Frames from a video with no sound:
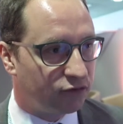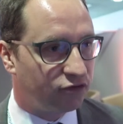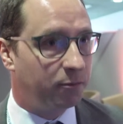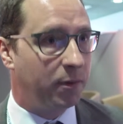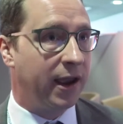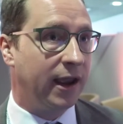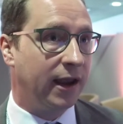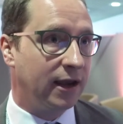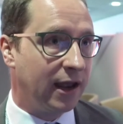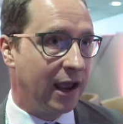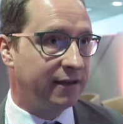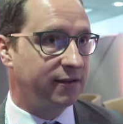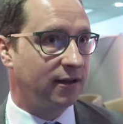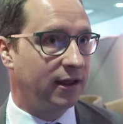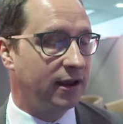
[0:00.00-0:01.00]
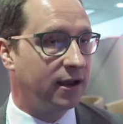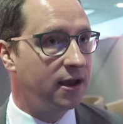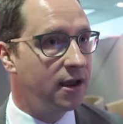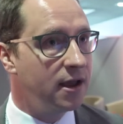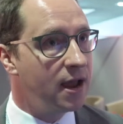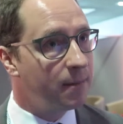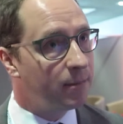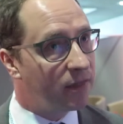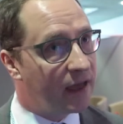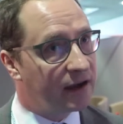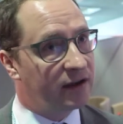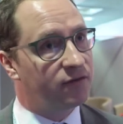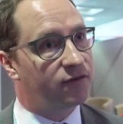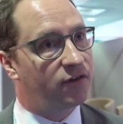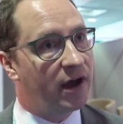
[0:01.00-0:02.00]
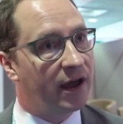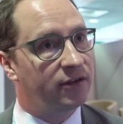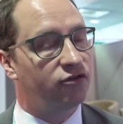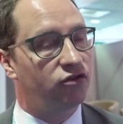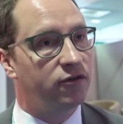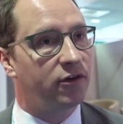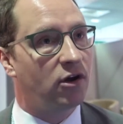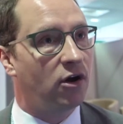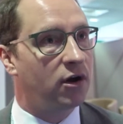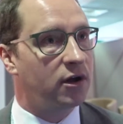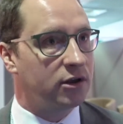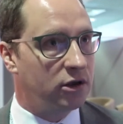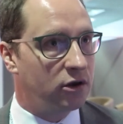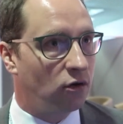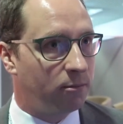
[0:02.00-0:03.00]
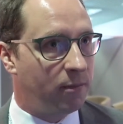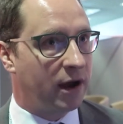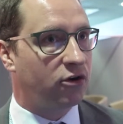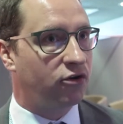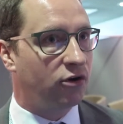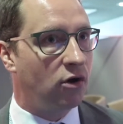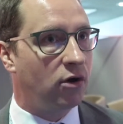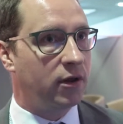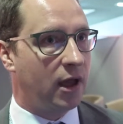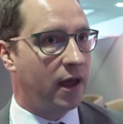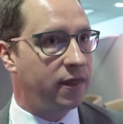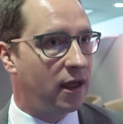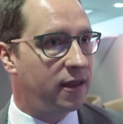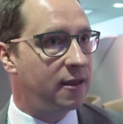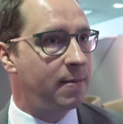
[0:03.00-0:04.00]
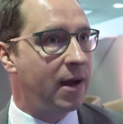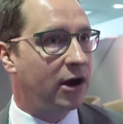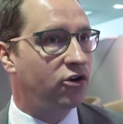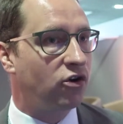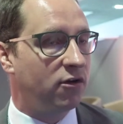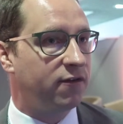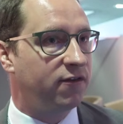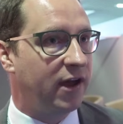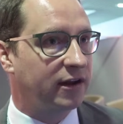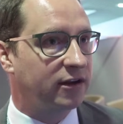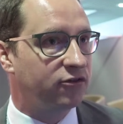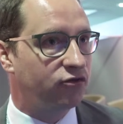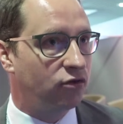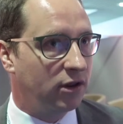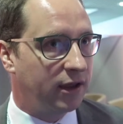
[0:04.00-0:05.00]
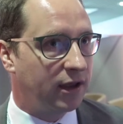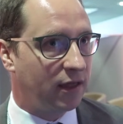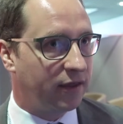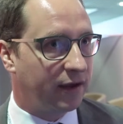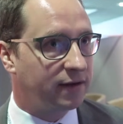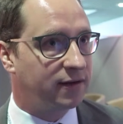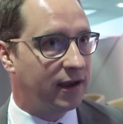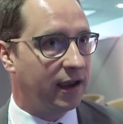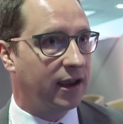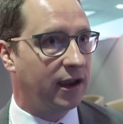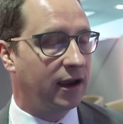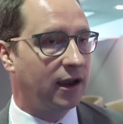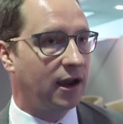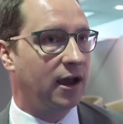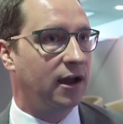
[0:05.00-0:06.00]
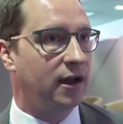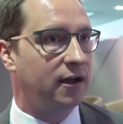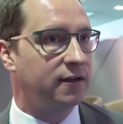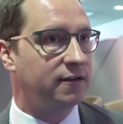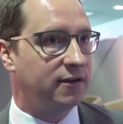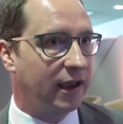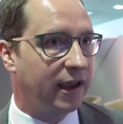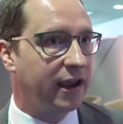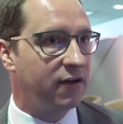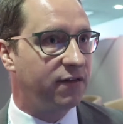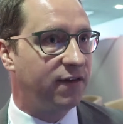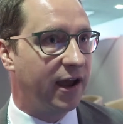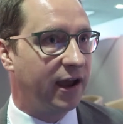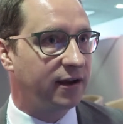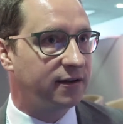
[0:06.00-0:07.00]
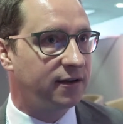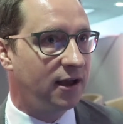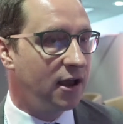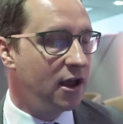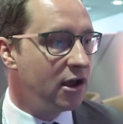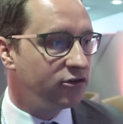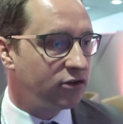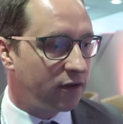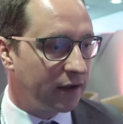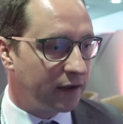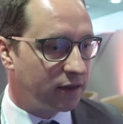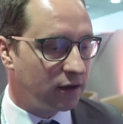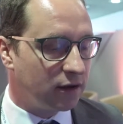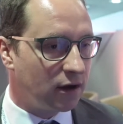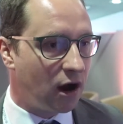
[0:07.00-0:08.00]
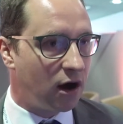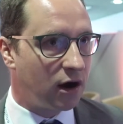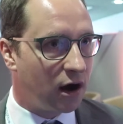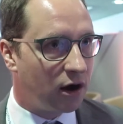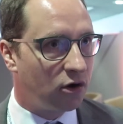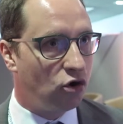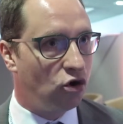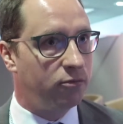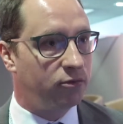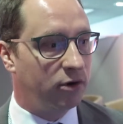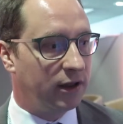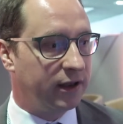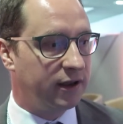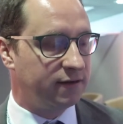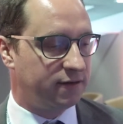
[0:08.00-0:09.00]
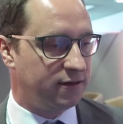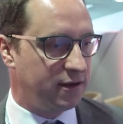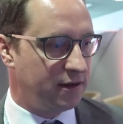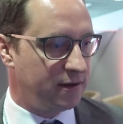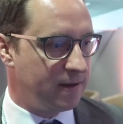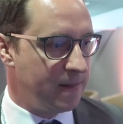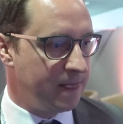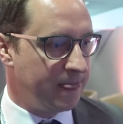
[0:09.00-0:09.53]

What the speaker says: Spain, Italy, but then in France you've got Macron and the Macron effect is really, I think, taking effect. So I think our hope really is that